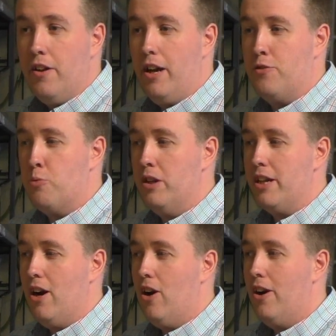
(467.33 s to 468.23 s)
it's
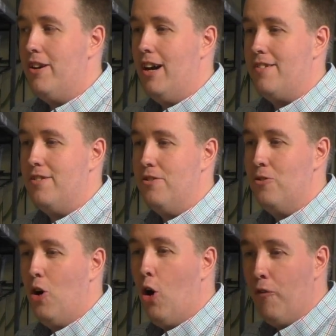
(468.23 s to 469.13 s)
really hard not to
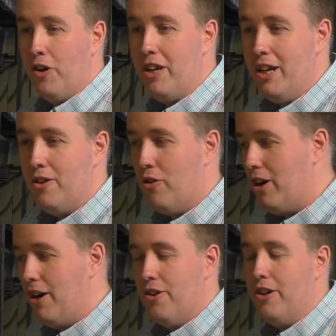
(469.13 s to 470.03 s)
overheat or
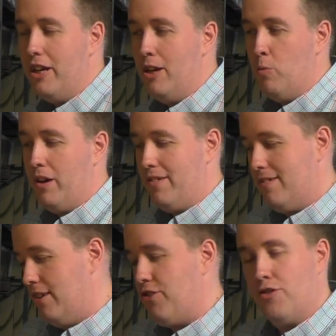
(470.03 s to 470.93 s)
underheat when it's
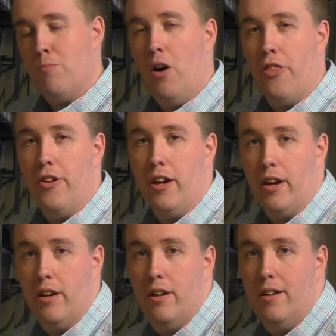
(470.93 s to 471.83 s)
such a small thing.
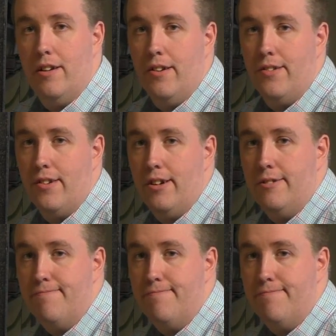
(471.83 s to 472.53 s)
So.